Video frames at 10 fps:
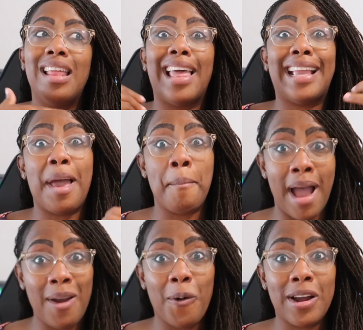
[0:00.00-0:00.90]
like at
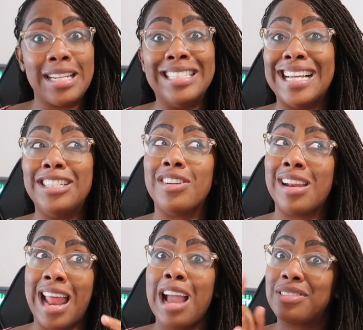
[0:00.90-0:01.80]
my organization,
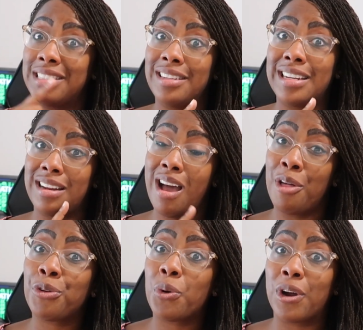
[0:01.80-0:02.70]
and I've seen it at
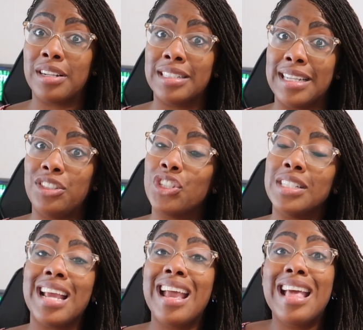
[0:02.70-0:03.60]
other organizations,